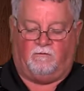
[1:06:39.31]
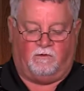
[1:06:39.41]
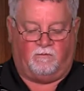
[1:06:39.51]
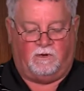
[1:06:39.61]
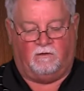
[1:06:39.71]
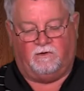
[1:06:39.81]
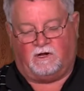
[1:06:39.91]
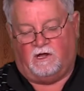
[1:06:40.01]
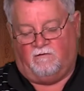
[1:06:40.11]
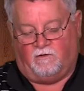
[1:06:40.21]
We want to be able to
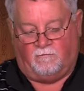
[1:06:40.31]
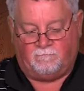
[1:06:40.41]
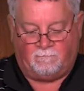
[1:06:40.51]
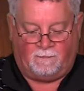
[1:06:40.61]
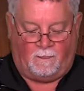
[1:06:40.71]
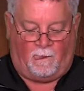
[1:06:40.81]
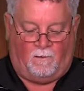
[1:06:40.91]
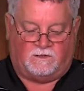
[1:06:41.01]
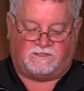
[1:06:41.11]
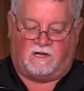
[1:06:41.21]
cover
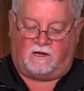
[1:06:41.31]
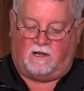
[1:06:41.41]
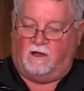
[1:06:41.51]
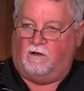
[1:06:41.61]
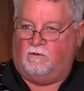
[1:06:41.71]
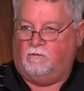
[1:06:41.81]
stucco.